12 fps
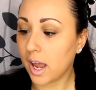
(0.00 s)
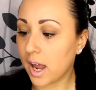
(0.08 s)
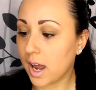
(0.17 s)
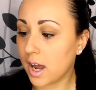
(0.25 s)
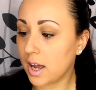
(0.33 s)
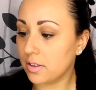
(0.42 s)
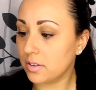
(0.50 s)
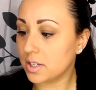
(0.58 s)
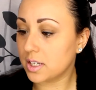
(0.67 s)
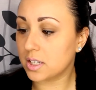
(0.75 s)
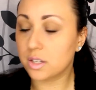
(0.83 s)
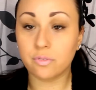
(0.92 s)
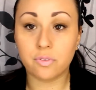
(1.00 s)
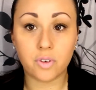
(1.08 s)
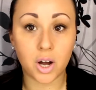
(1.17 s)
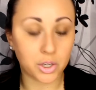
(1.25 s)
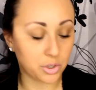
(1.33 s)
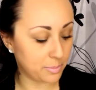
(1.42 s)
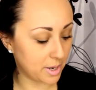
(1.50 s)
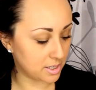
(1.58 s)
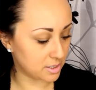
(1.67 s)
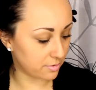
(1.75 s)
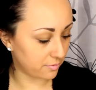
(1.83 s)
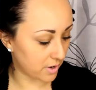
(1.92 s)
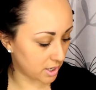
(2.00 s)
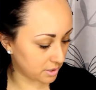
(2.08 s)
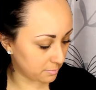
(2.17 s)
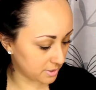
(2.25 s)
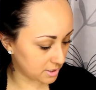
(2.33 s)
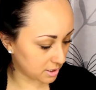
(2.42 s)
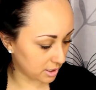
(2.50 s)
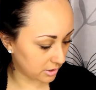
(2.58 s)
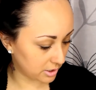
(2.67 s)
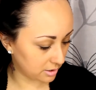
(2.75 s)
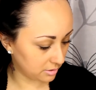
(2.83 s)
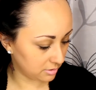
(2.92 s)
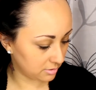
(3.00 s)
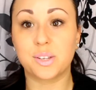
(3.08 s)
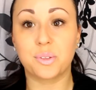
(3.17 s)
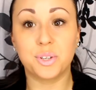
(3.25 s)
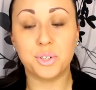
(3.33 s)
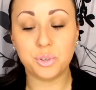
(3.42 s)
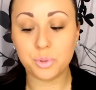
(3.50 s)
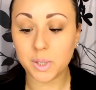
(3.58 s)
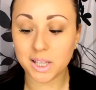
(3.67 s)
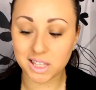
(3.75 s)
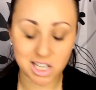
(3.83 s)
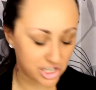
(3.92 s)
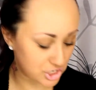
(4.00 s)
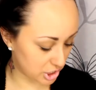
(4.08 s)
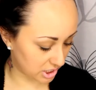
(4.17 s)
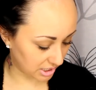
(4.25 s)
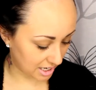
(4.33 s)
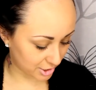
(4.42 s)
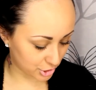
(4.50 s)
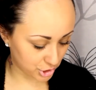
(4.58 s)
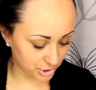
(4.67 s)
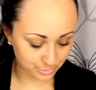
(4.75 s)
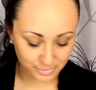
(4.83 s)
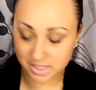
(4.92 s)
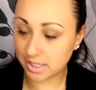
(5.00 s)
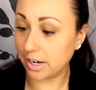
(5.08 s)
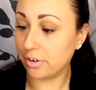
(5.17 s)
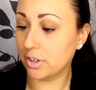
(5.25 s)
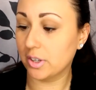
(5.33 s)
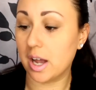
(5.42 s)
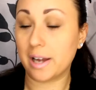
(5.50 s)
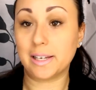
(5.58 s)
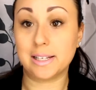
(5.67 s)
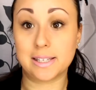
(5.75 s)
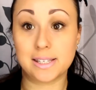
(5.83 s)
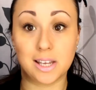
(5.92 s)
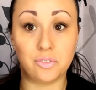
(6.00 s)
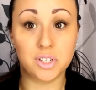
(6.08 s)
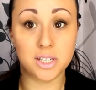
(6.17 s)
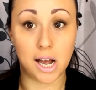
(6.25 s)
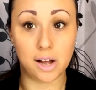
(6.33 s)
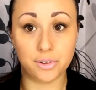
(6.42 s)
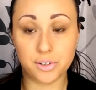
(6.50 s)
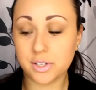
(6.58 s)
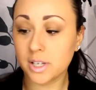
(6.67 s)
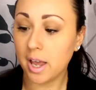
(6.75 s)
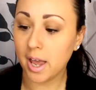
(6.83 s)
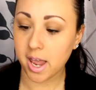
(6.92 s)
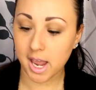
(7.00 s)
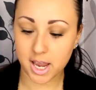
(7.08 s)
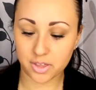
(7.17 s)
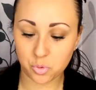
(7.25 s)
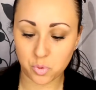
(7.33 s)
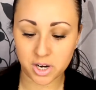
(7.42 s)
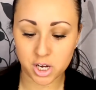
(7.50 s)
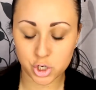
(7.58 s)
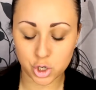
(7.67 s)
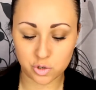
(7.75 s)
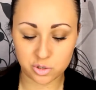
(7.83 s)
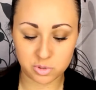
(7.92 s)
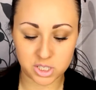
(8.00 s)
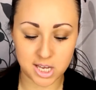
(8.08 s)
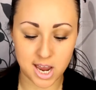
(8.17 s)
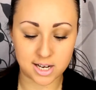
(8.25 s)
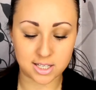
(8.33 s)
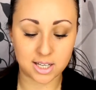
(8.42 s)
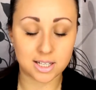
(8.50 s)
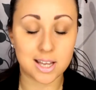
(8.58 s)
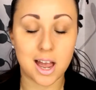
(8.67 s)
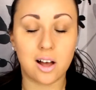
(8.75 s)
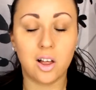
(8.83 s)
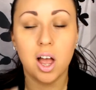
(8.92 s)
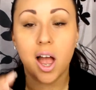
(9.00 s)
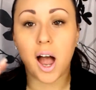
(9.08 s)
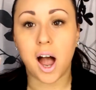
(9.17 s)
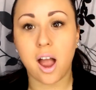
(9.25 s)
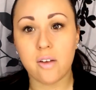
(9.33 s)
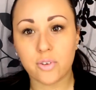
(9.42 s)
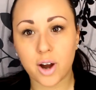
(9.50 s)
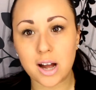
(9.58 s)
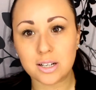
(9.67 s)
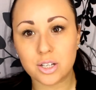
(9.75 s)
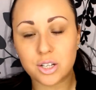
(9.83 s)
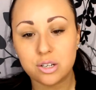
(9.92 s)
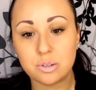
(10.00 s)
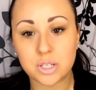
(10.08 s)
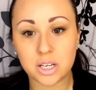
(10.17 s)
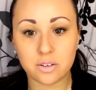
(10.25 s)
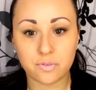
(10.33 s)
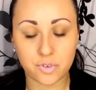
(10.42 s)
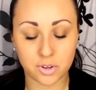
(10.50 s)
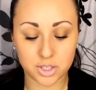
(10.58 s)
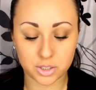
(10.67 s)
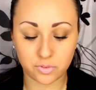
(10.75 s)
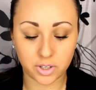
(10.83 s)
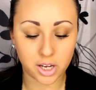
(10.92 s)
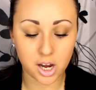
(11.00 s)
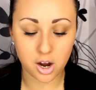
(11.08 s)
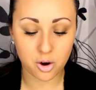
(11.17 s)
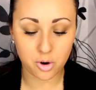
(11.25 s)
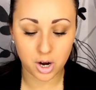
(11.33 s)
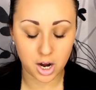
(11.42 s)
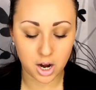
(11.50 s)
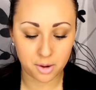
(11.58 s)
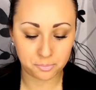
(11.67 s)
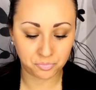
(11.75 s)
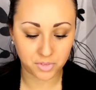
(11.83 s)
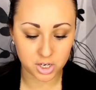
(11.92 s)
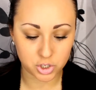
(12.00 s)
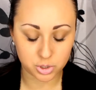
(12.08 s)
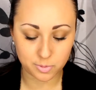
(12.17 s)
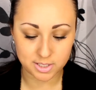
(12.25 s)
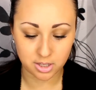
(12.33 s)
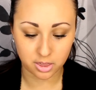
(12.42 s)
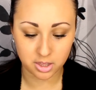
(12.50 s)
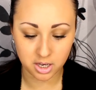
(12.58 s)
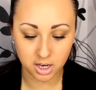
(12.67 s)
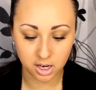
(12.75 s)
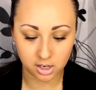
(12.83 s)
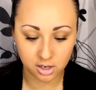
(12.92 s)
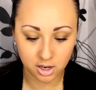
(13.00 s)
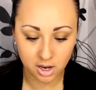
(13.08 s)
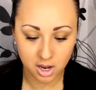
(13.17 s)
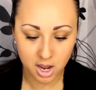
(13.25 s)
And this is the Volume and Define Mascara. So the new Lush Lashes Mascara line is seven dollars. And the one I chose was the X X L. I forgot to use it for this video. Um, I just wasn't thinking.